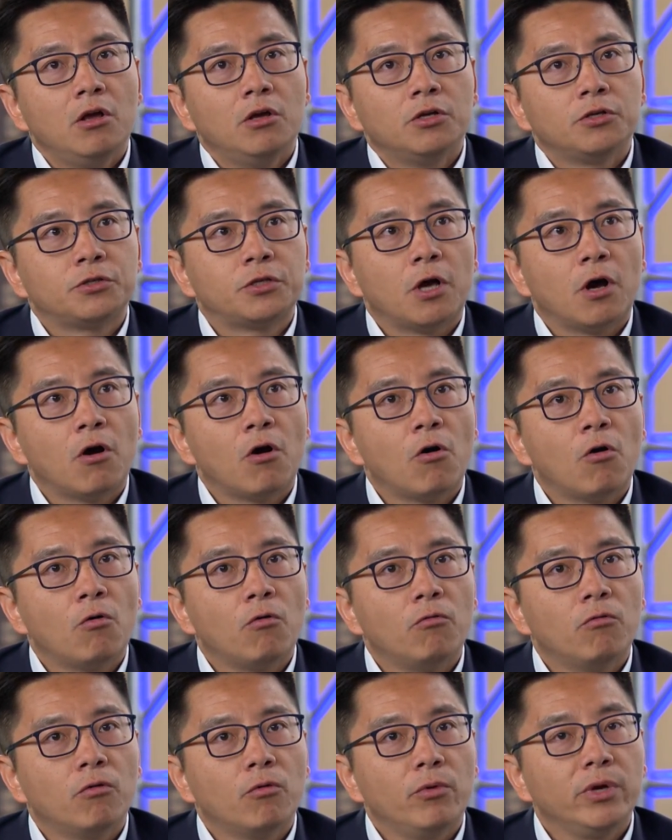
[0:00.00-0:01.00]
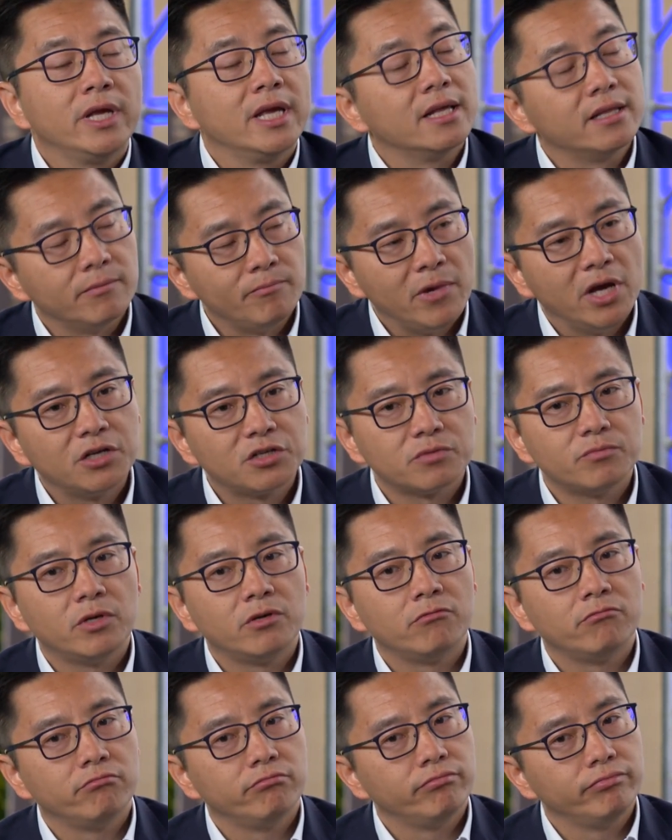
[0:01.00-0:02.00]
So we get the
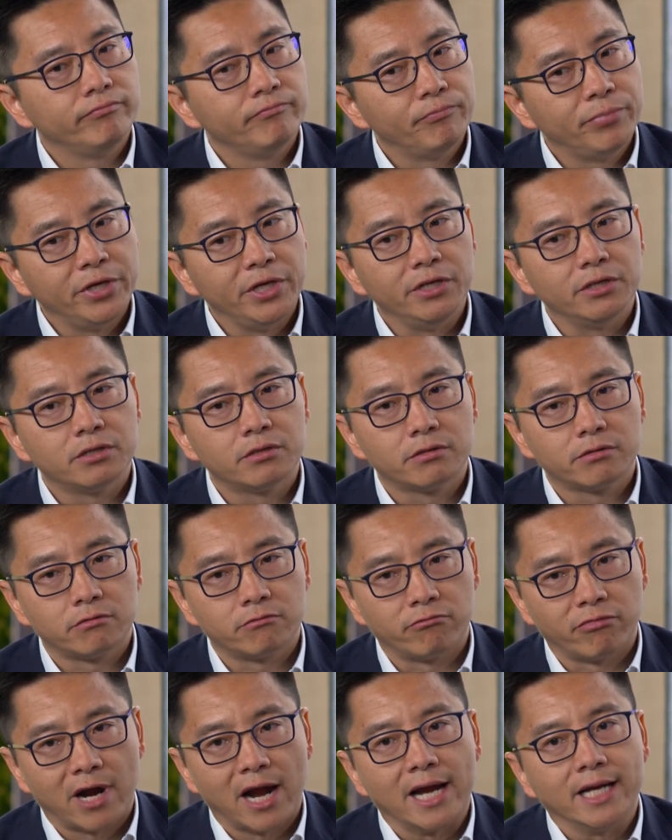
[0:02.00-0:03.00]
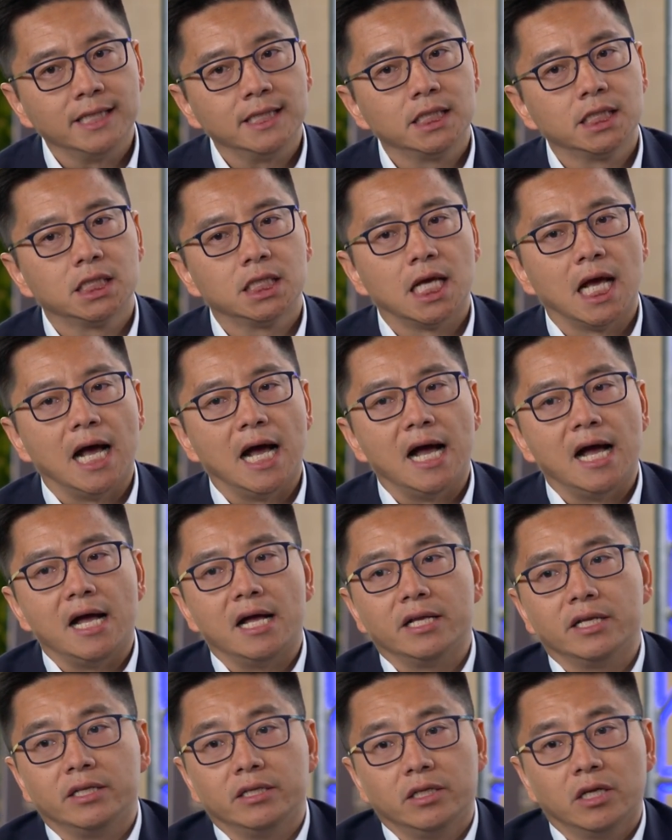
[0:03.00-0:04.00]
measurement piece right,
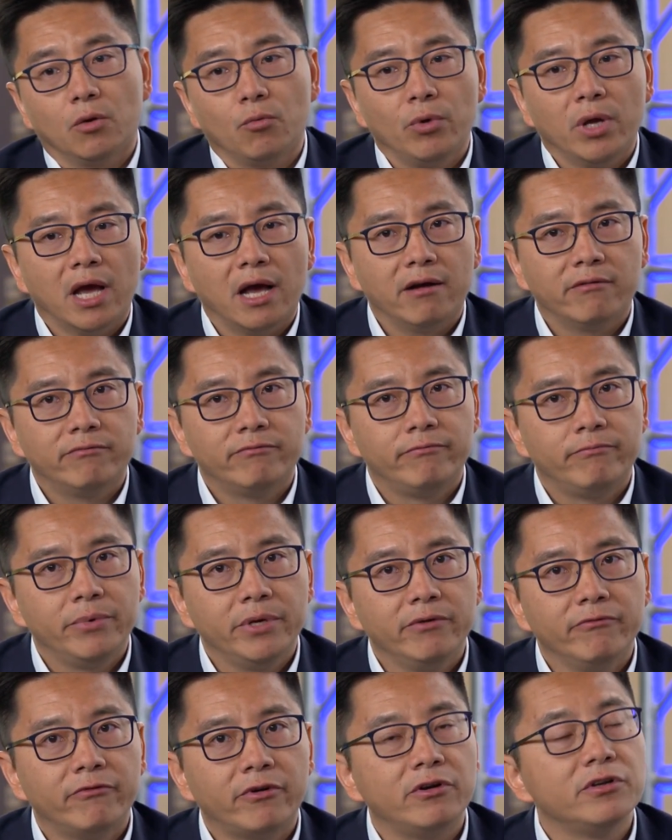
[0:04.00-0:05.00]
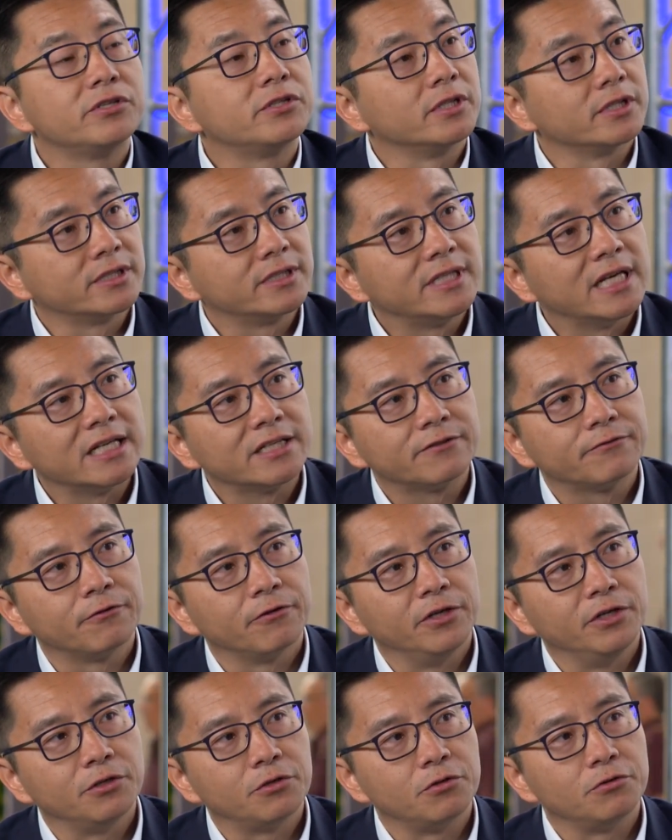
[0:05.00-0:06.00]
and we have been very successful
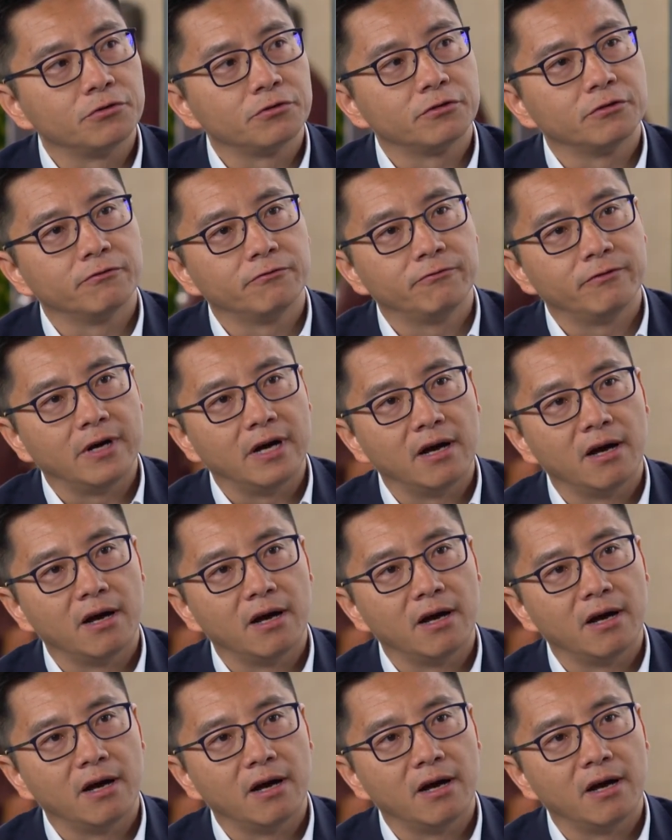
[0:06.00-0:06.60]
in terms of